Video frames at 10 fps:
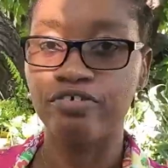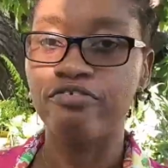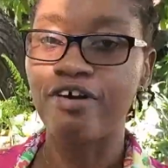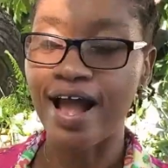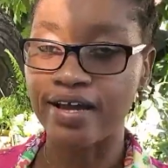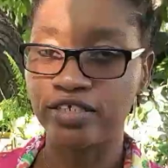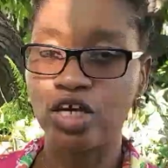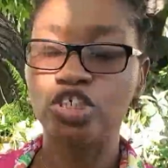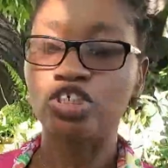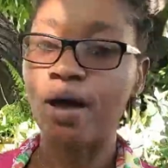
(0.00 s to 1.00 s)
Right.
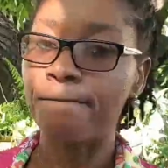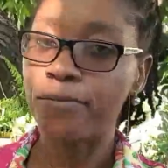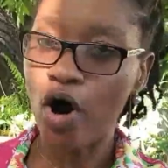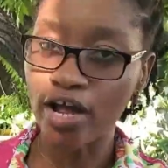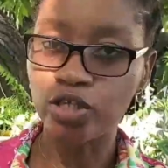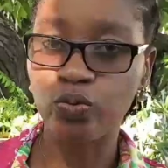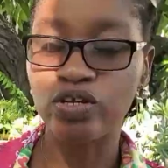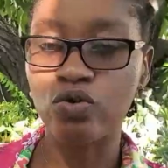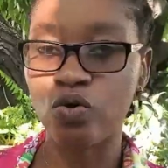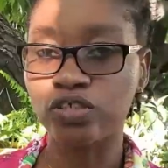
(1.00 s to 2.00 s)
So I boil it with
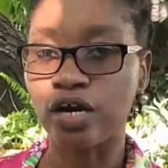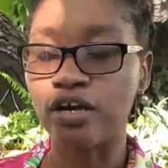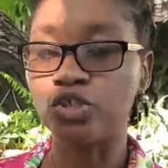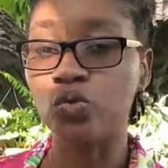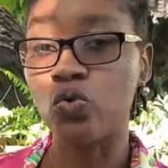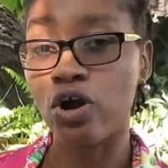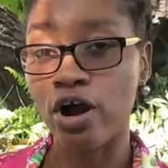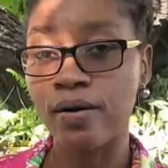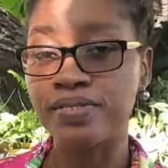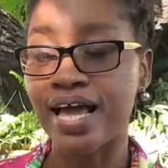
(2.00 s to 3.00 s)
those other 2
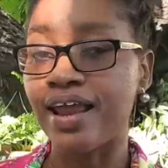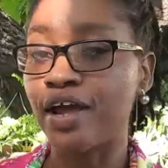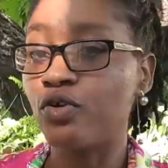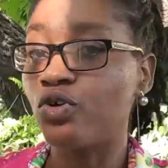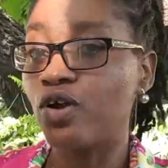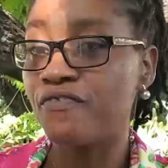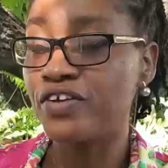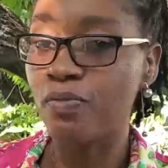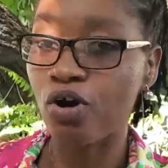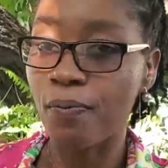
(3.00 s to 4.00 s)
herbs, and I don't know if it's
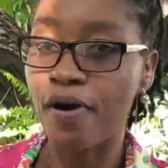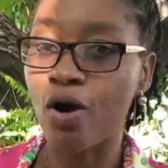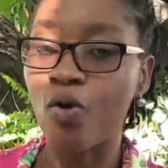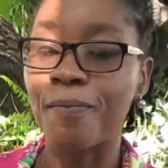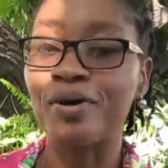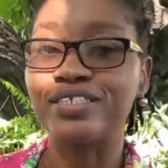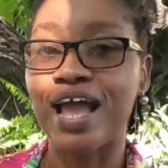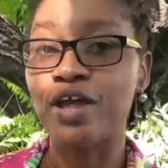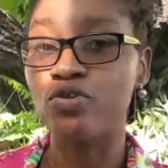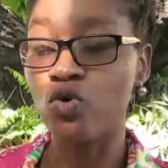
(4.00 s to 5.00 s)
buck up or what, but
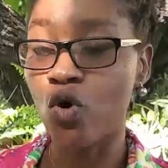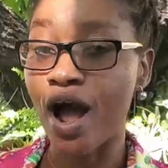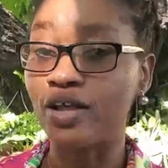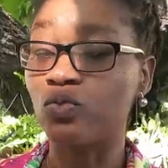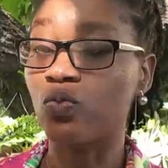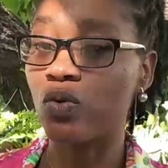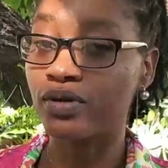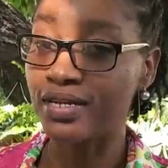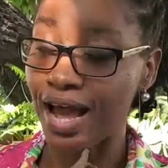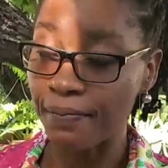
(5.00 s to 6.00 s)
I know at
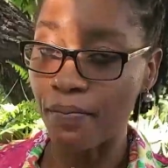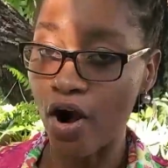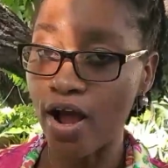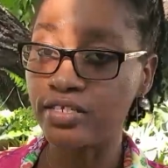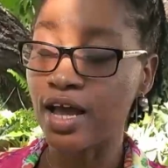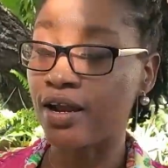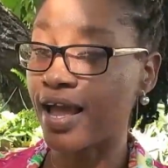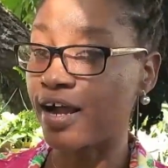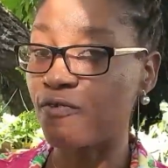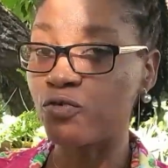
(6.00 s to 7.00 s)
that point,
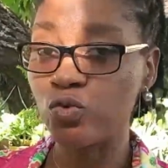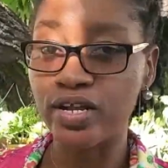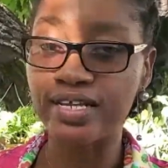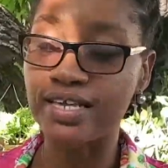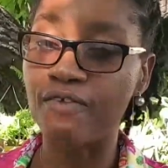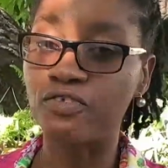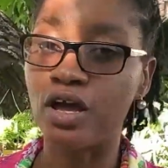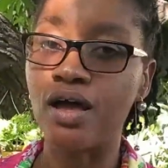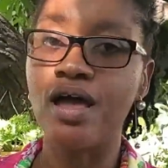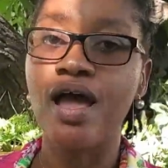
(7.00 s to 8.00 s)
like a few days
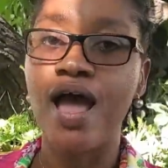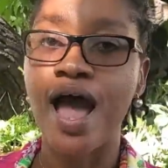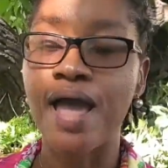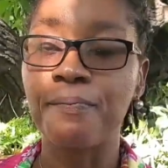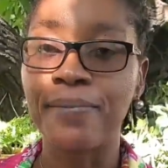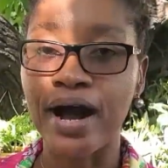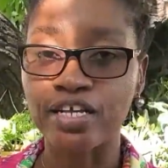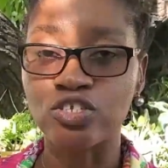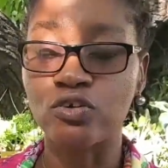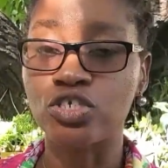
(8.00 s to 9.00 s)
after, I
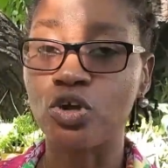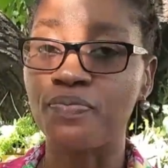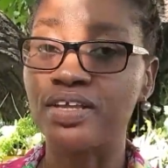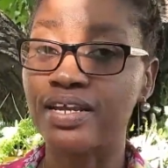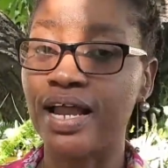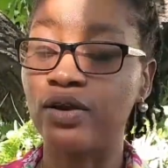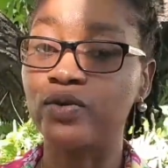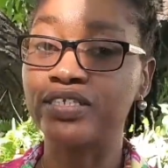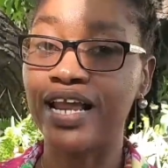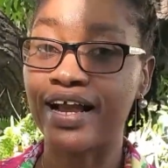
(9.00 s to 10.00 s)
passed out something that
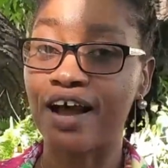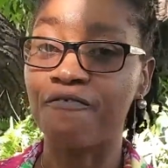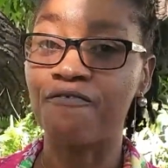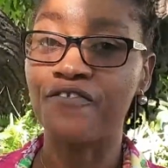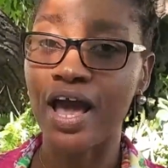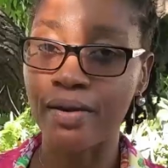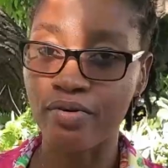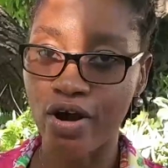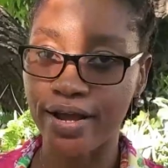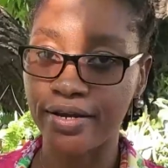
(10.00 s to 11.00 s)
looks like a
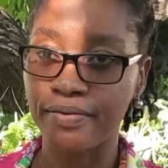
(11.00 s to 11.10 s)
fibroid.